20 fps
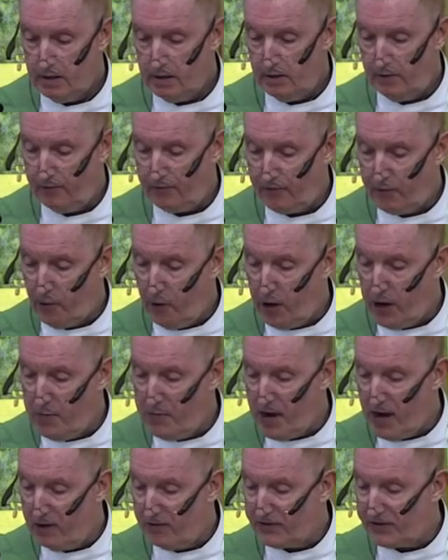You've thought
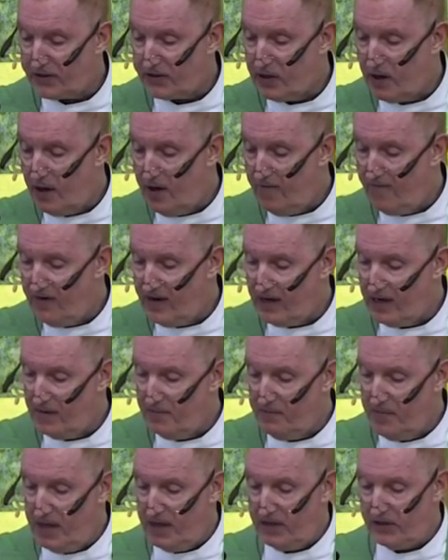about serving
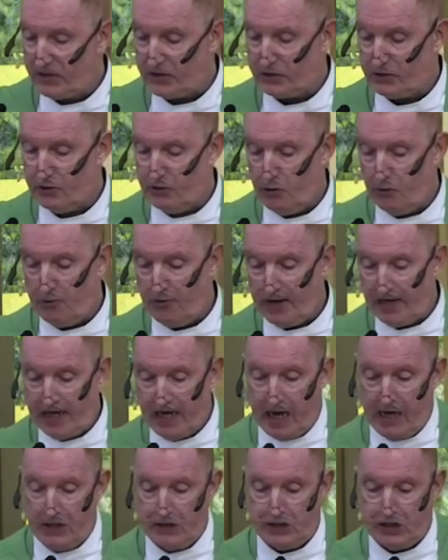in ministry or
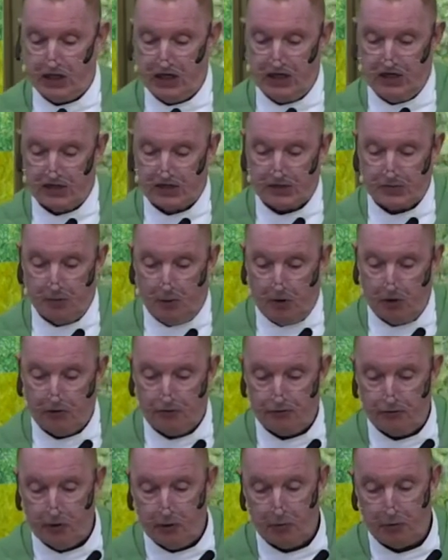engaging in a small
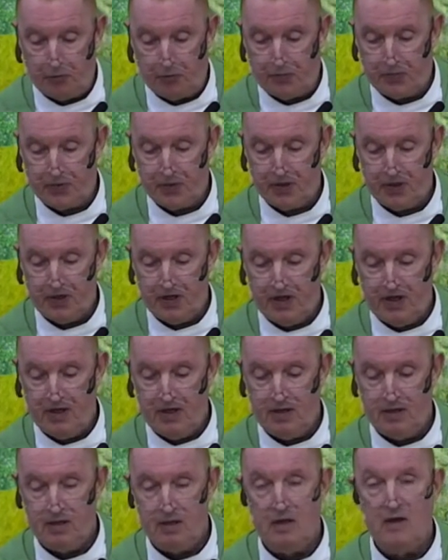group.
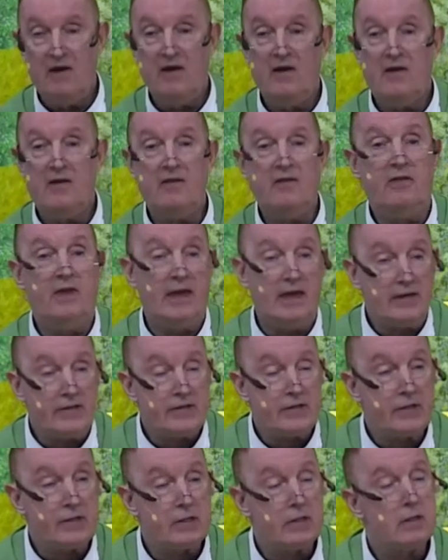
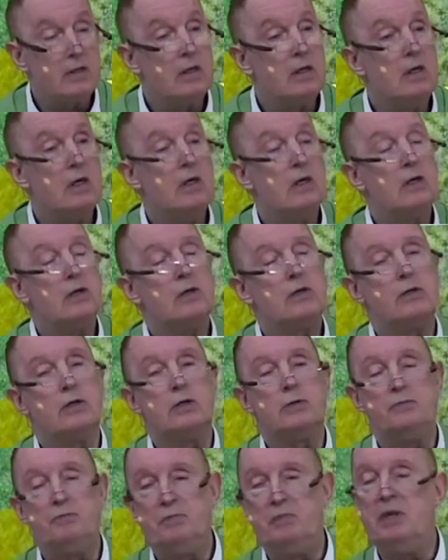This
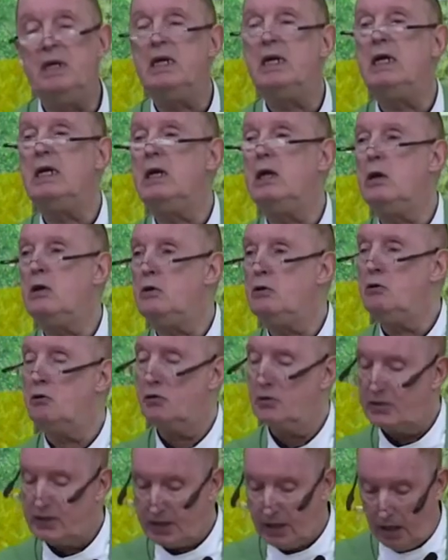could be
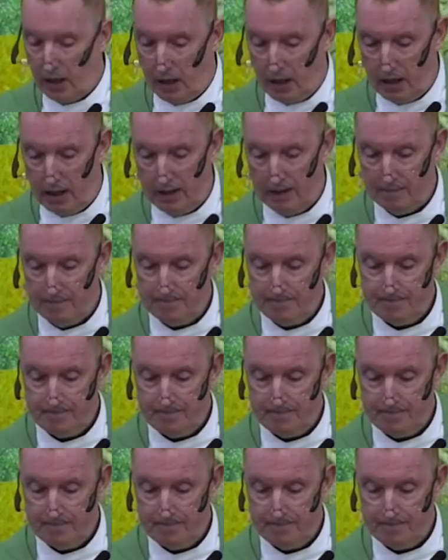your time.